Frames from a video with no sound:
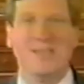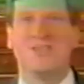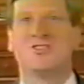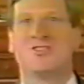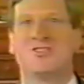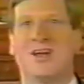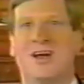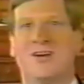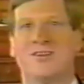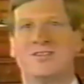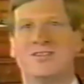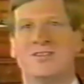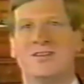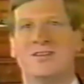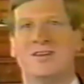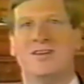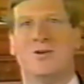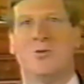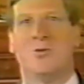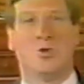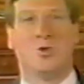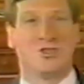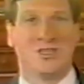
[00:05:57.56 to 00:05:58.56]
police
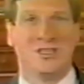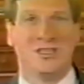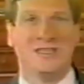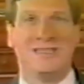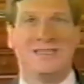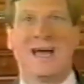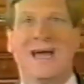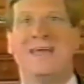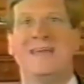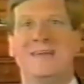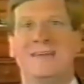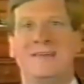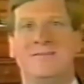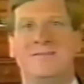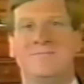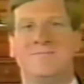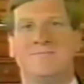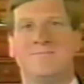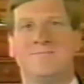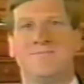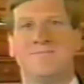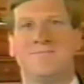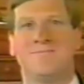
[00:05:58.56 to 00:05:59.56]
sergeant was indicted,
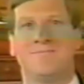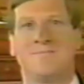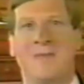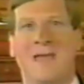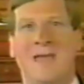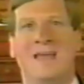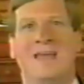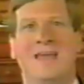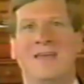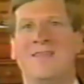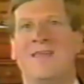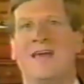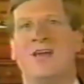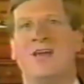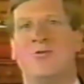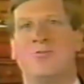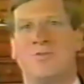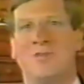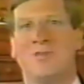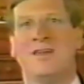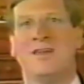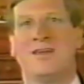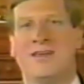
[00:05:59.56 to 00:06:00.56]
and he
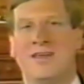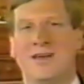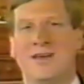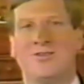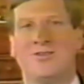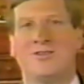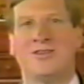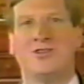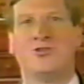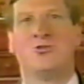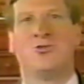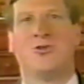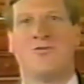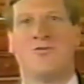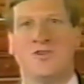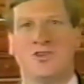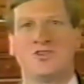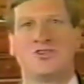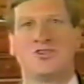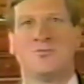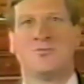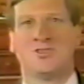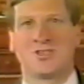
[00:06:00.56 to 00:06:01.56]
later pleaded guilty to
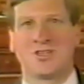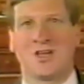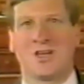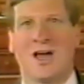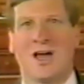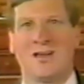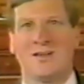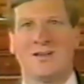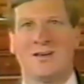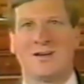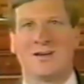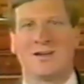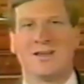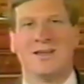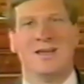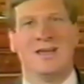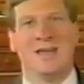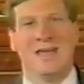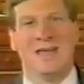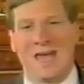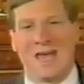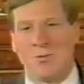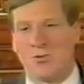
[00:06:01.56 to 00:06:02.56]
official misconduct
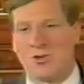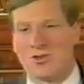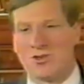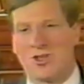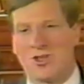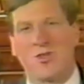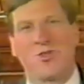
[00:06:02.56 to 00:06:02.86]
and